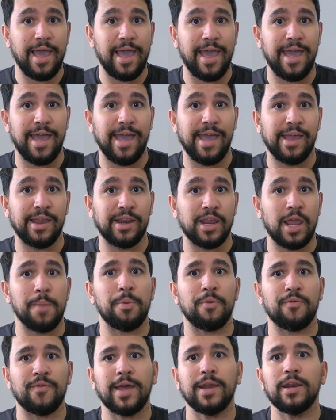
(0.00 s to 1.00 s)
and it
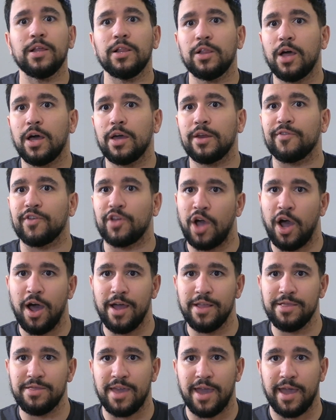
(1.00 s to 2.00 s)
provided a lot of
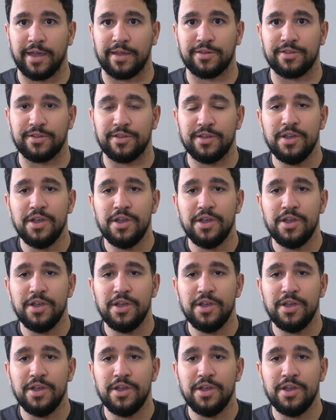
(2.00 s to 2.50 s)
context.